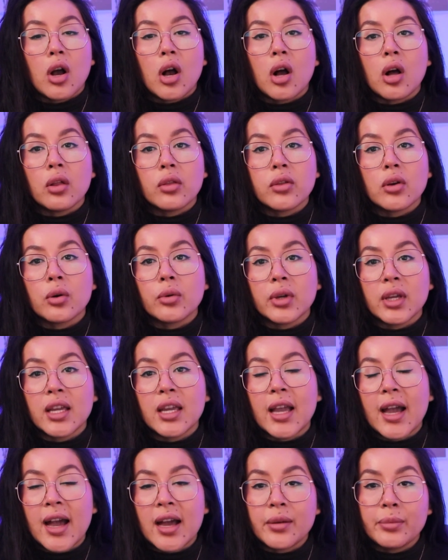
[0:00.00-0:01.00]
Although
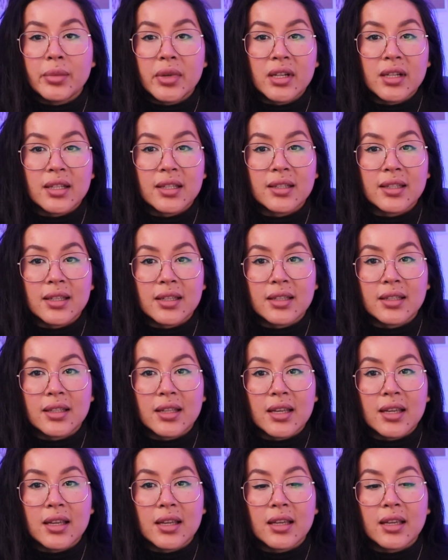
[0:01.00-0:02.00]
he had been
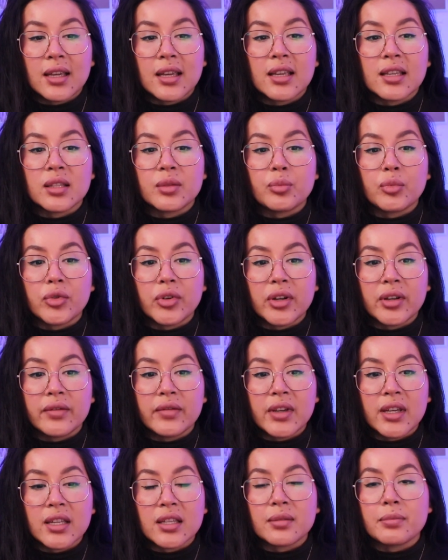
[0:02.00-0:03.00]
assisting his
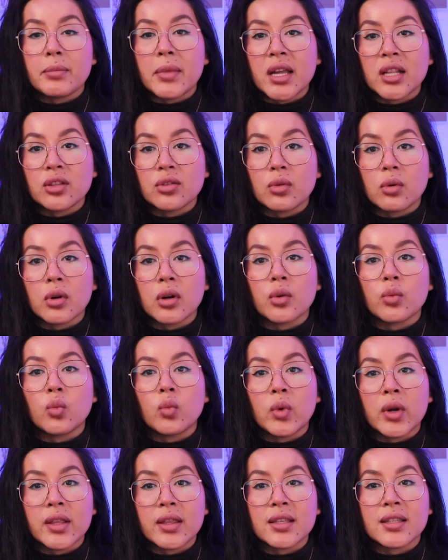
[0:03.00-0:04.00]
previous mentor
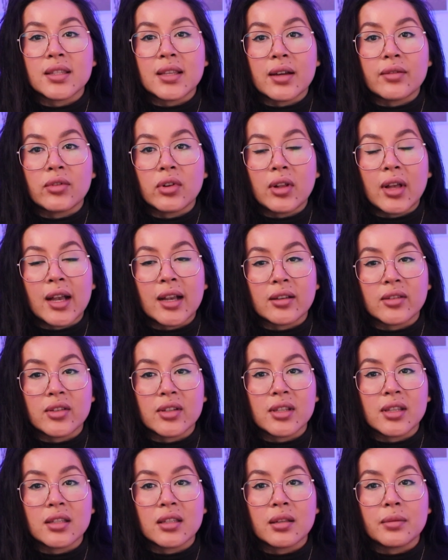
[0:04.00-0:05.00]
with several
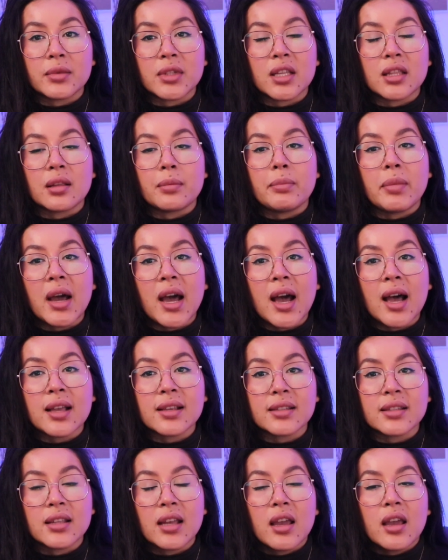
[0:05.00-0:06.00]
exorcisms in the
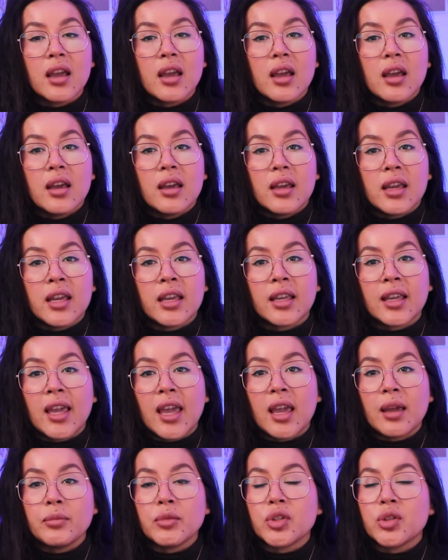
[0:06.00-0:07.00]
past, it
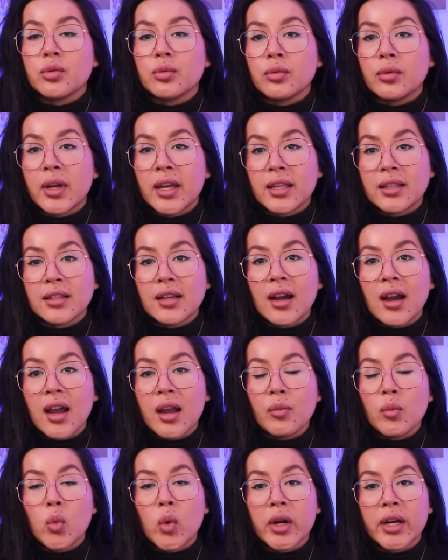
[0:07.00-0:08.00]
came to a
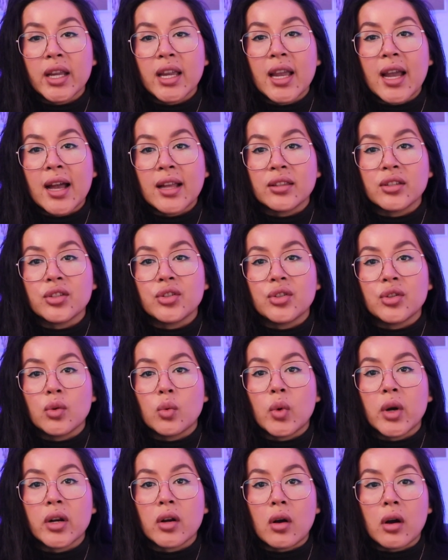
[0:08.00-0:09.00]
time where he had to
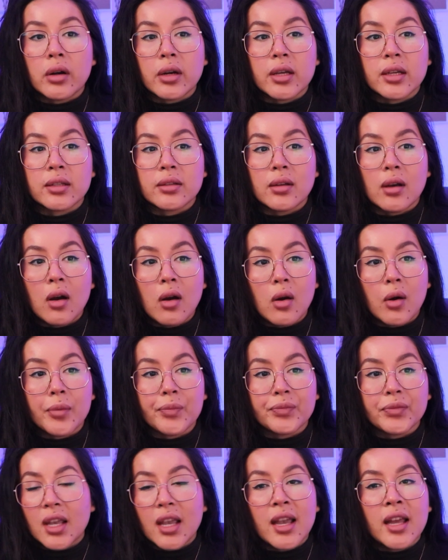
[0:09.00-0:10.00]
do one on his
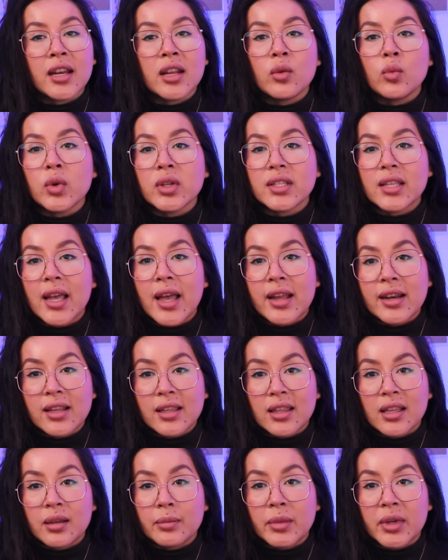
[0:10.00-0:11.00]
own, and it was
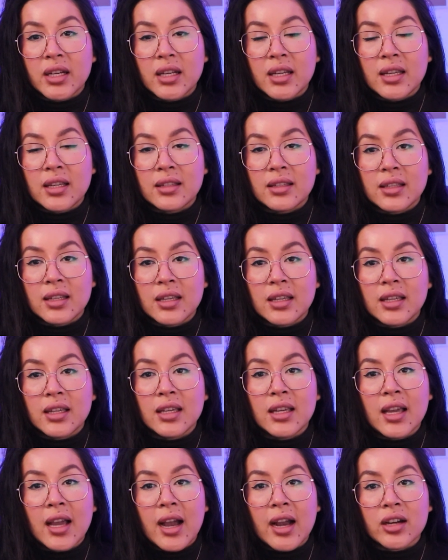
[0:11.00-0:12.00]
anything but easy.
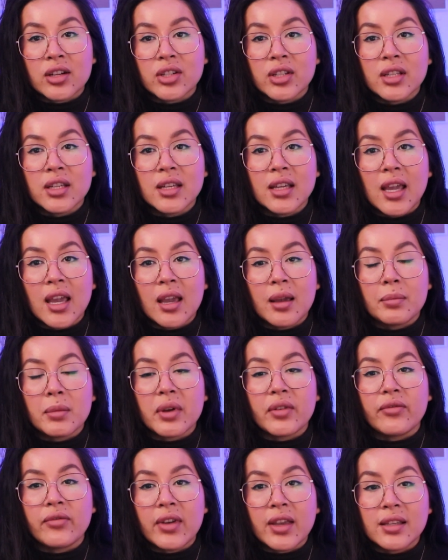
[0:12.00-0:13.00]
He actually came
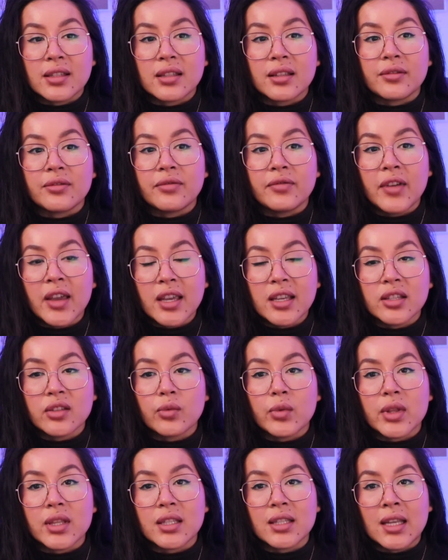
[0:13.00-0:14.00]
face to
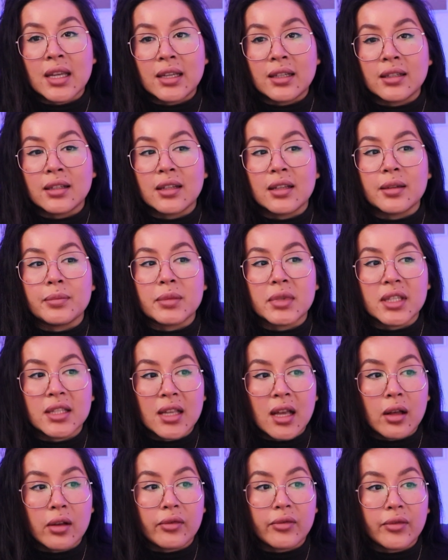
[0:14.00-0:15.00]
face with Satan
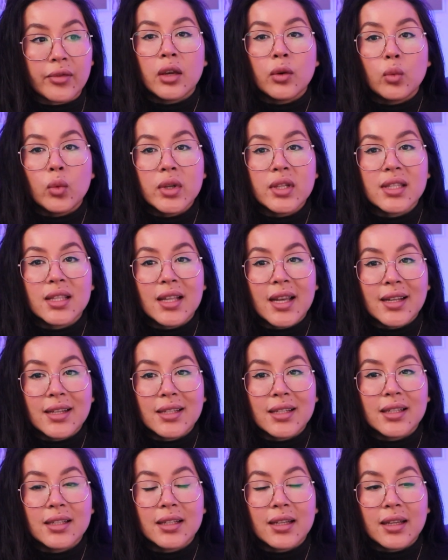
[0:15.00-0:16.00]
himself. It was
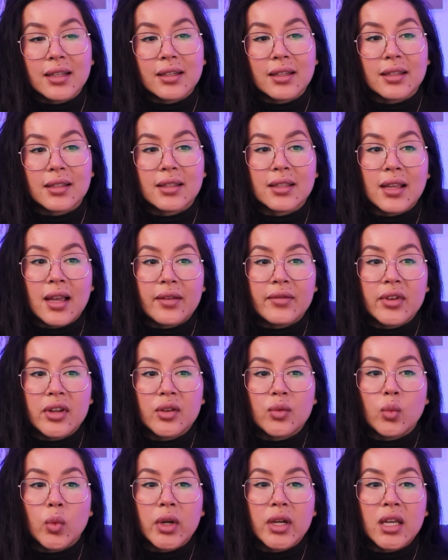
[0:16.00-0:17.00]

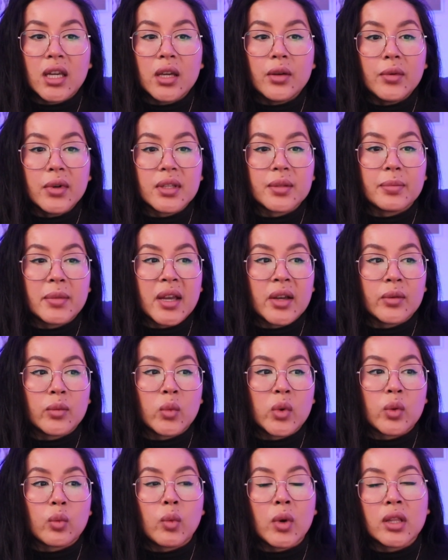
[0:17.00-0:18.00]
1997 when he was met
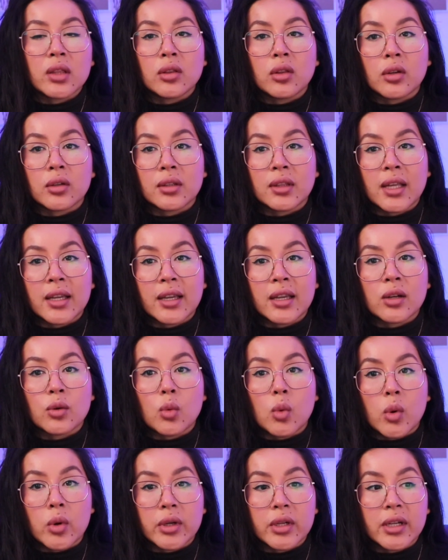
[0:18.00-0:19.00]
with what looked like
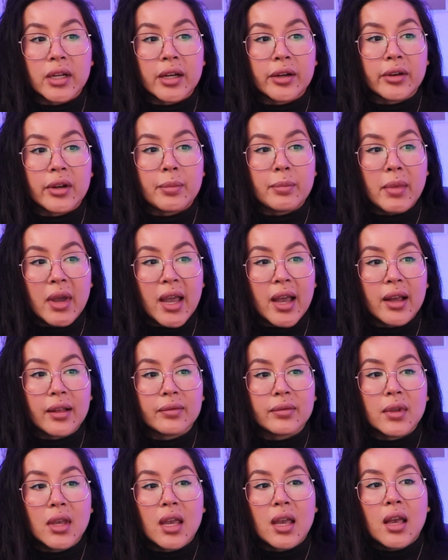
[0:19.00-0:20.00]
an ordinary
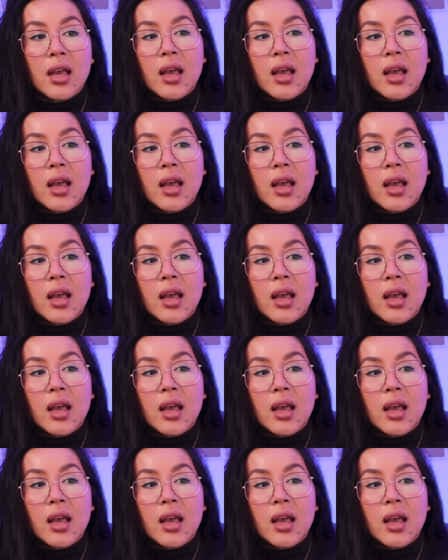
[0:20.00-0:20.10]
man.